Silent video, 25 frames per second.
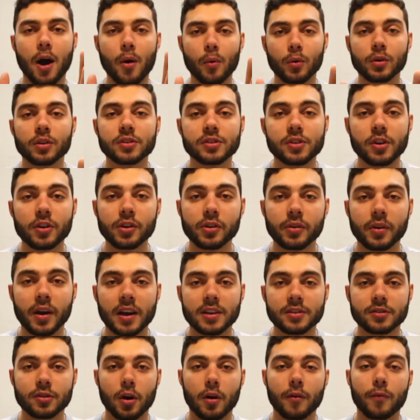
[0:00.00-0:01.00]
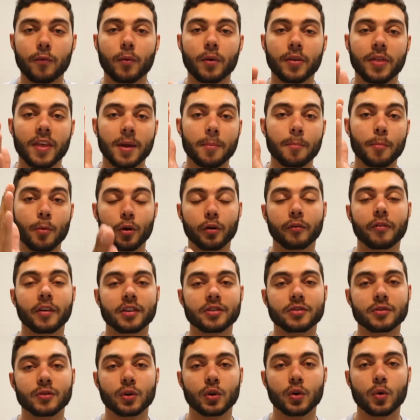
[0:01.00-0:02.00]
I want to start you guys off with a
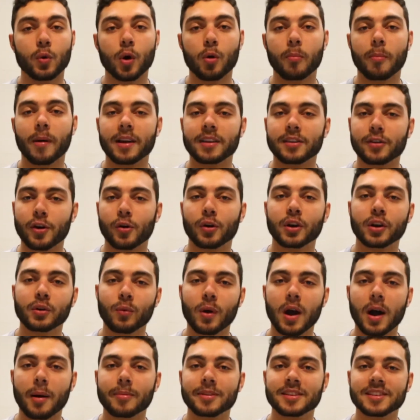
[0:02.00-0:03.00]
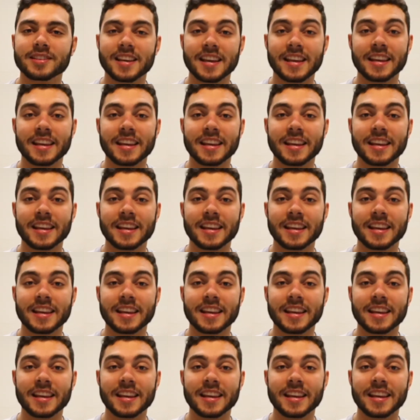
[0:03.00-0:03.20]
motivational quote by Tony Robbins,